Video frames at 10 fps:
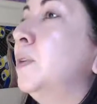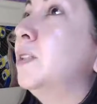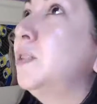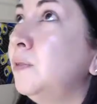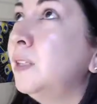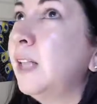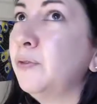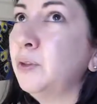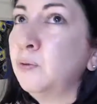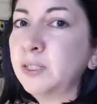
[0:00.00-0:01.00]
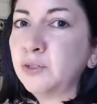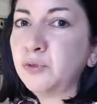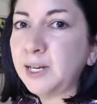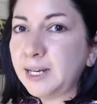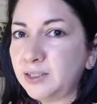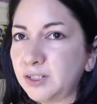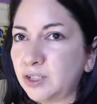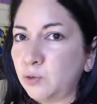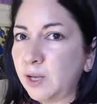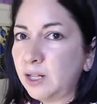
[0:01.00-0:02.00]
soon they'll have the ones for ages
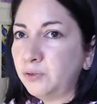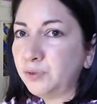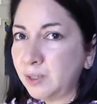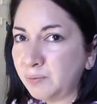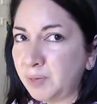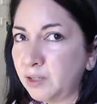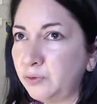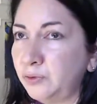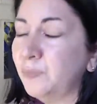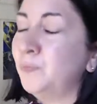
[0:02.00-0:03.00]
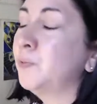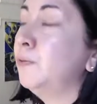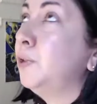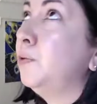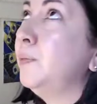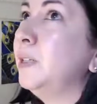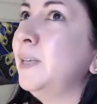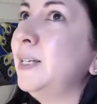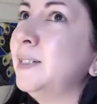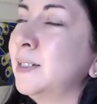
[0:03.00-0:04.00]
12 and above, which will be
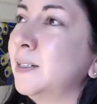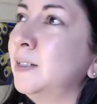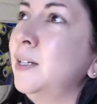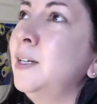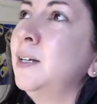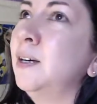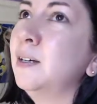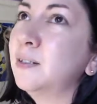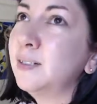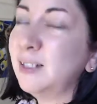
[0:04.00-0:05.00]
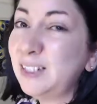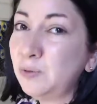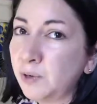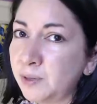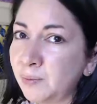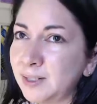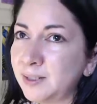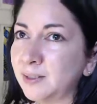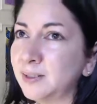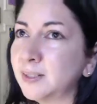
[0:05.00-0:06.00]
amazing because at least one of my
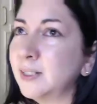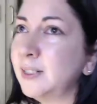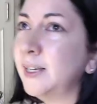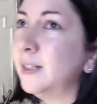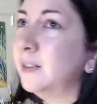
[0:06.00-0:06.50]
sons can get